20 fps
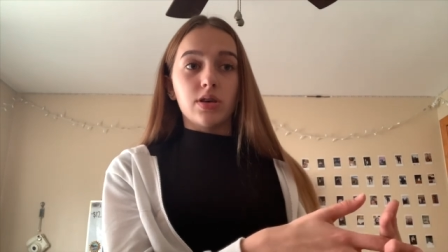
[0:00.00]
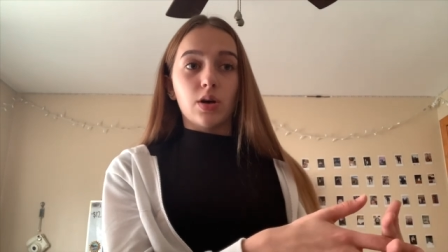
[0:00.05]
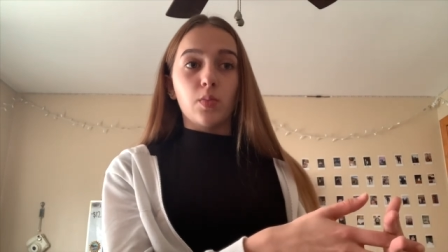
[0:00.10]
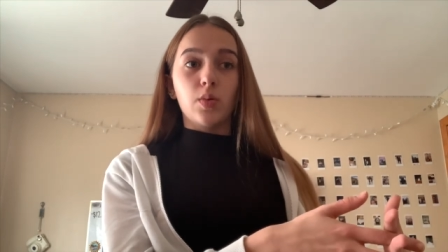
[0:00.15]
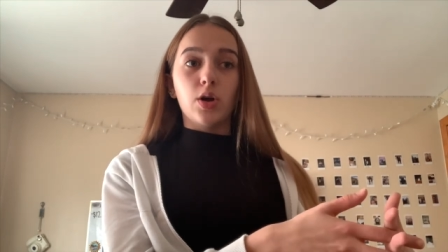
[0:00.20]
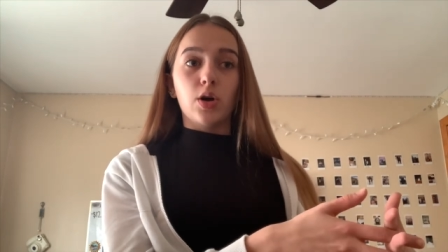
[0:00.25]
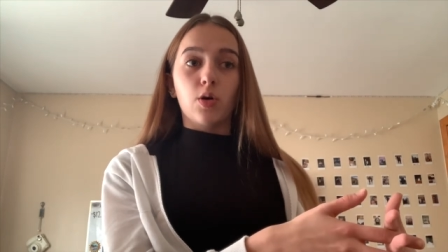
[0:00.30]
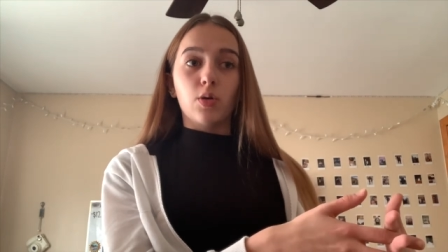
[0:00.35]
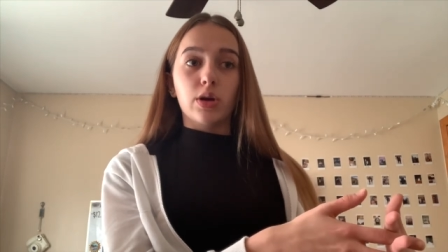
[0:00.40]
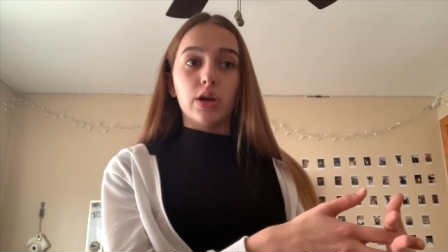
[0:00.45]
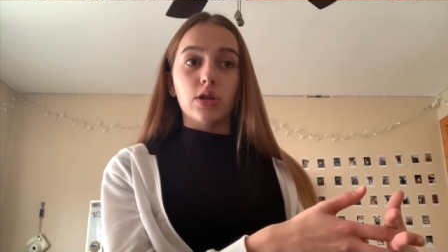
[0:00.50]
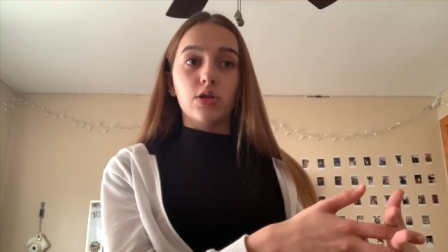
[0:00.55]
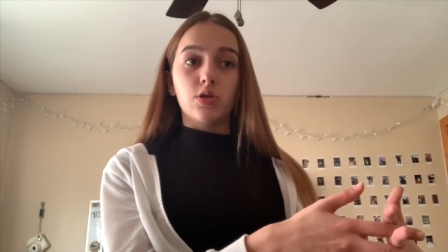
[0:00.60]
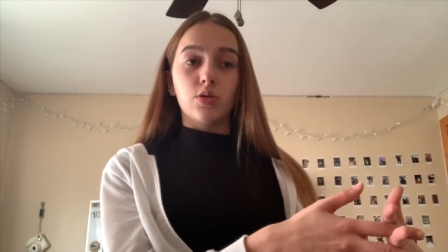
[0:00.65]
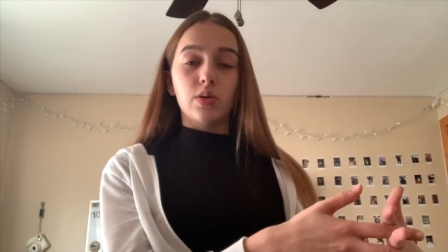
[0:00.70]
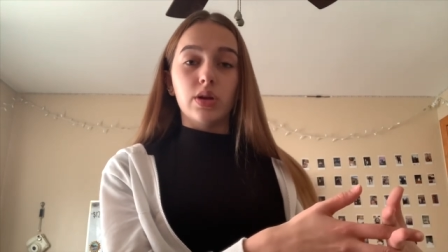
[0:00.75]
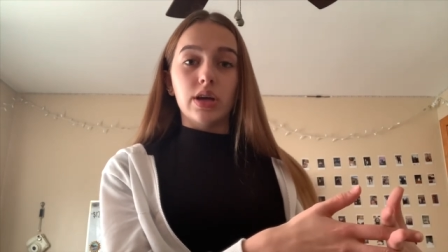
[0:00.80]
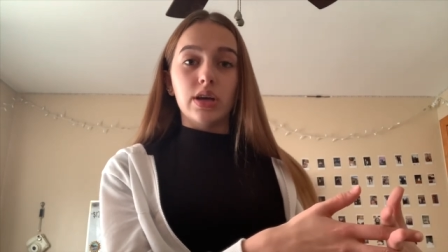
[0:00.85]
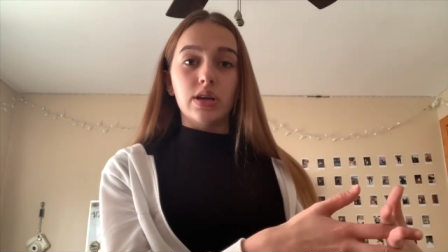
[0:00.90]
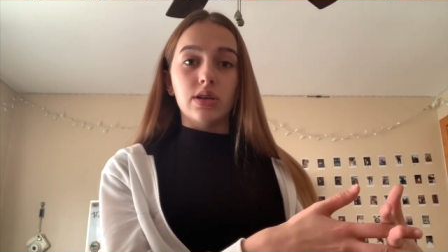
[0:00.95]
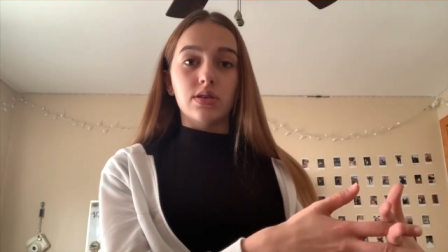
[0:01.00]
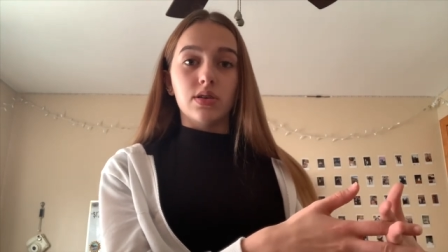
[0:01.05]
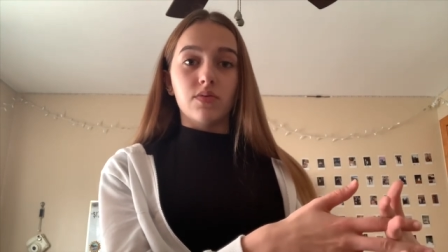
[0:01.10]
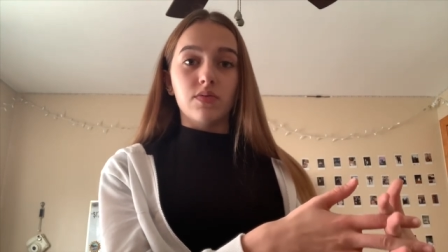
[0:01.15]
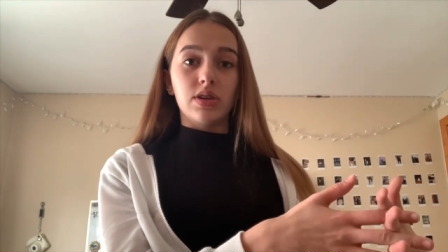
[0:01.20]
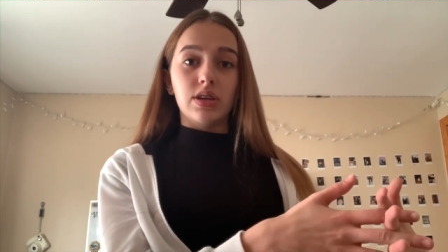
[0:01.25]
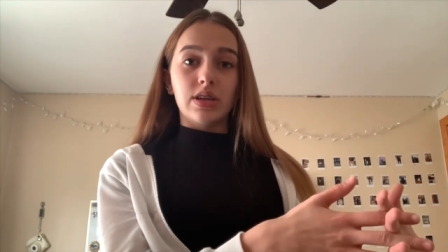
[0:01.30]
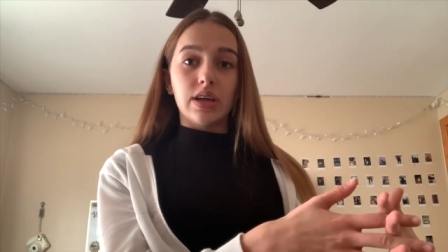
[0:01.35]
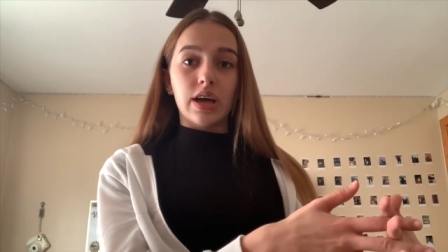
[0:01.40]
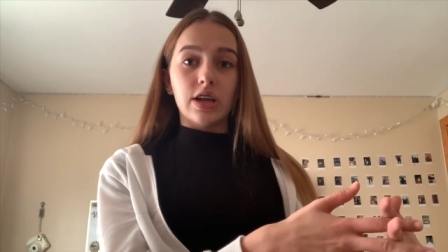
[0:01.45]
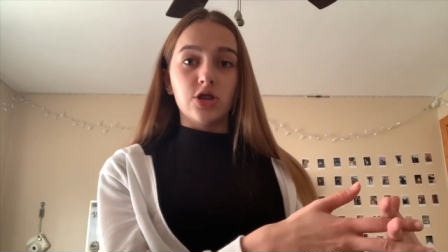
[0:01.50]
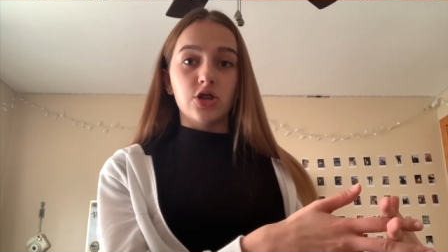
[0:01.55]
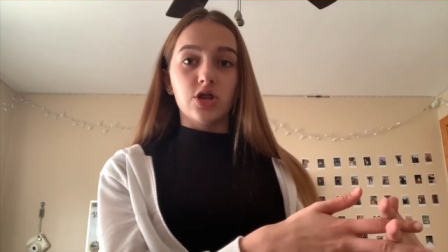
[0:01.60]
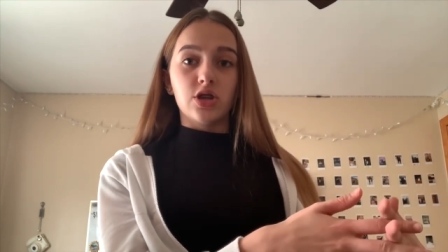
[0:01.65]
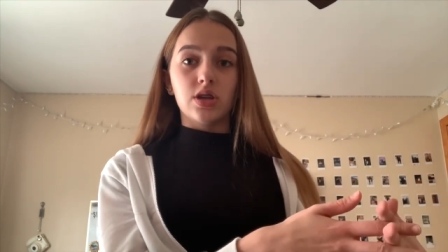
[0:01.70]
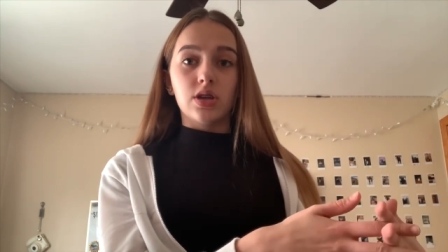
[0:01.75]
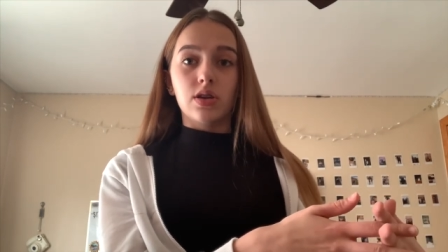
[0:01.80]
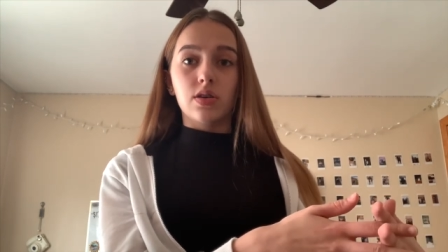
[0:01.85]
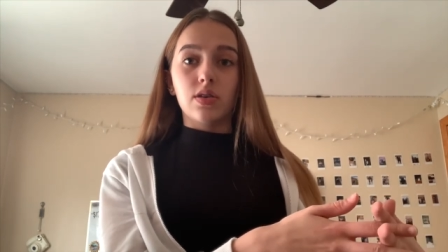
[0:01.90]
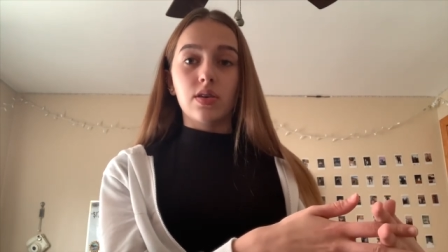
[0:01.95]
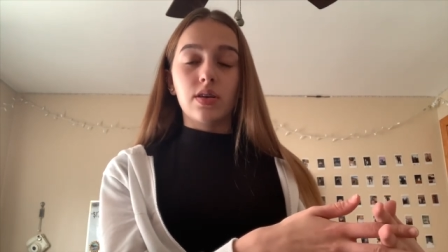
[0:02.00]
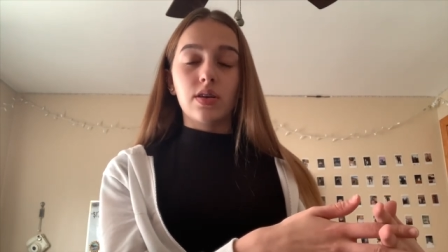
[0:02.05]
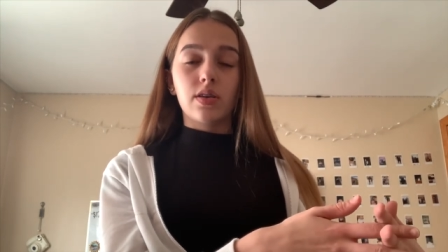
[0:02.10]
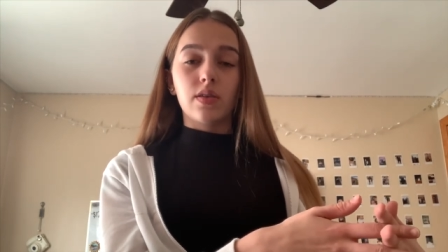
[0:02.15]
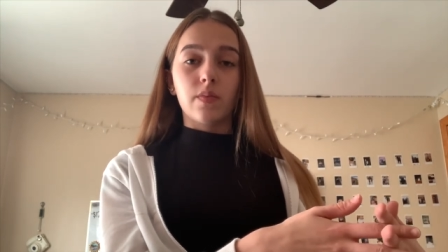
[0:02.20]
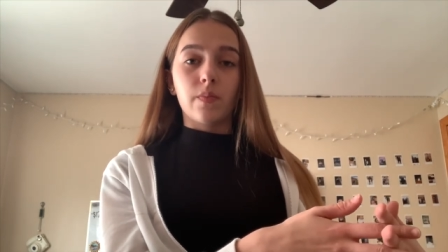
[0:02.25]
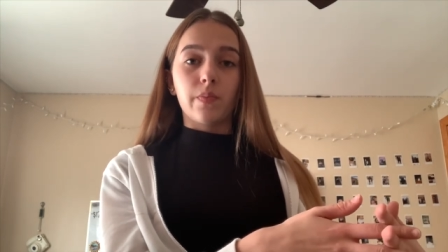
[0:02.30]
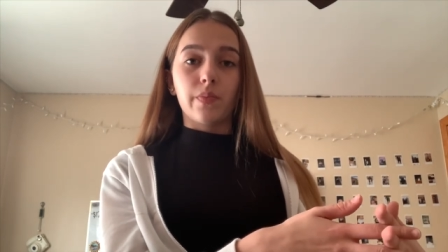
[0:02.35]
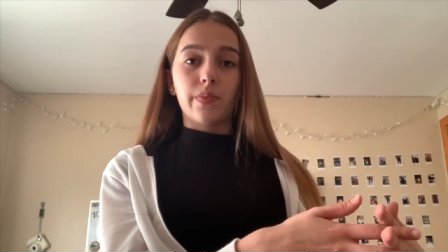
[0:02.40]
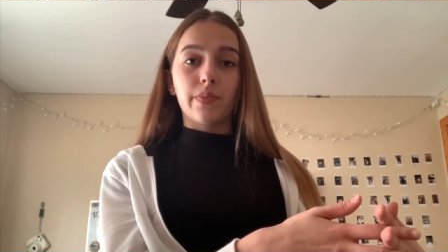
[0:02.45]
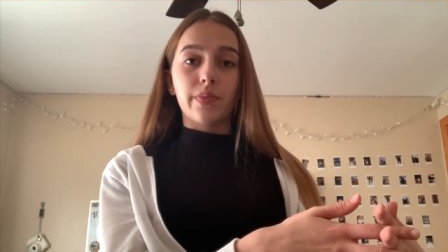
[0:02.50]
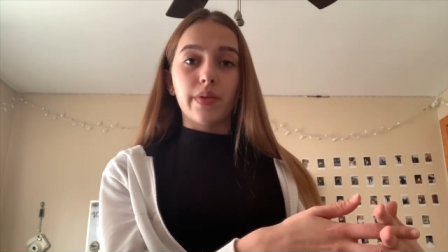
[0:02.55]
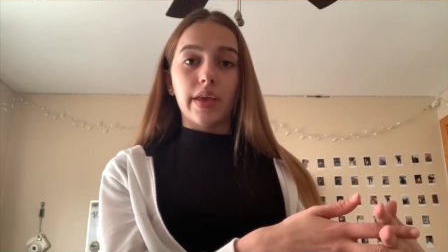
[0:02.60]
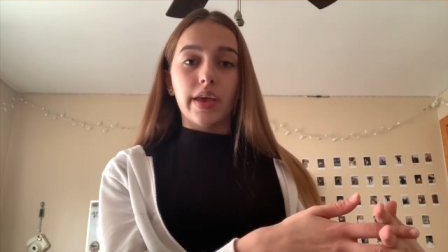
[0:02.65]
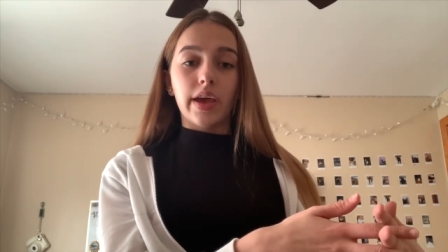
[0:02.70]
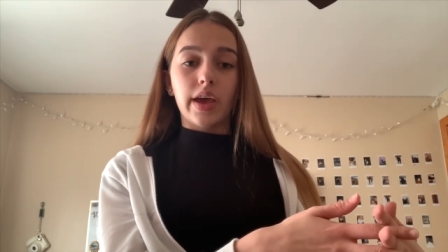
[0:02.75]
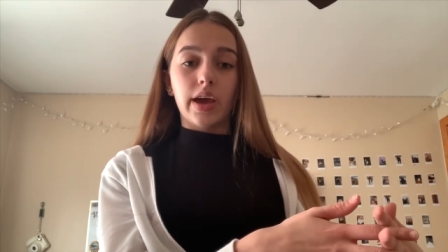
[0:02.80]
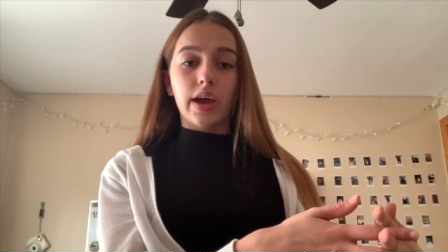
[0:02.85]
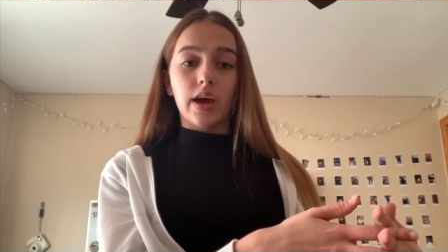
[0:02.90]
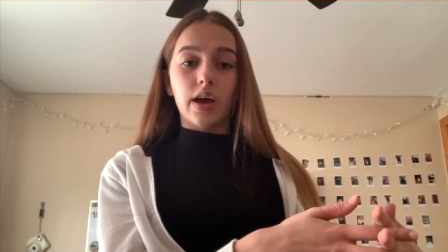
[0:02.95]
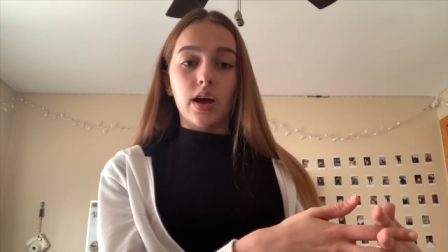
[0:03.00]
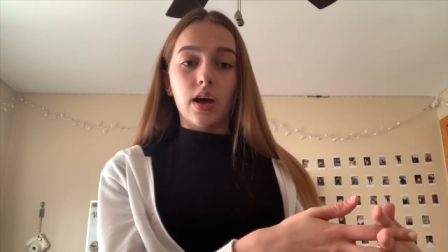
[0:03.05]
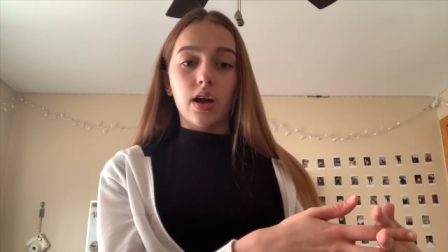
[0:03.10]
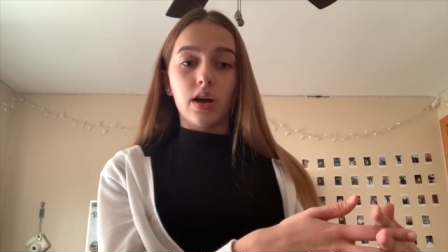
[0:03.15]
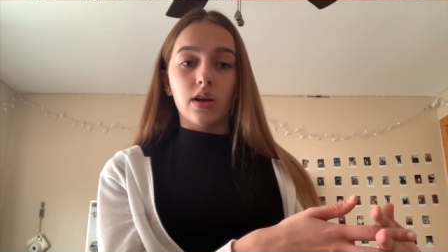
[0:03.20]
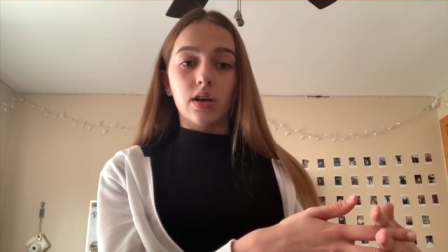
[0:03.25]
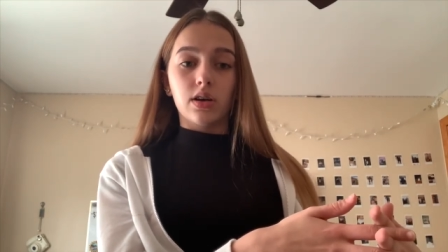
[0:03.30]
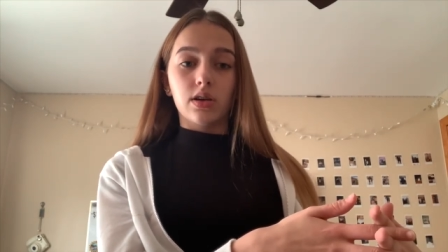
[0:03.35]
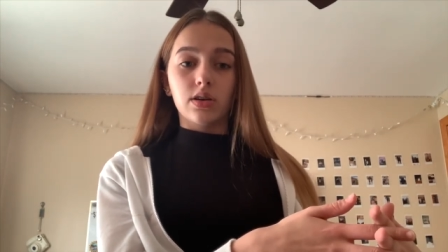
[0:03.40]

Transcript: that we all get 2 days of detention, and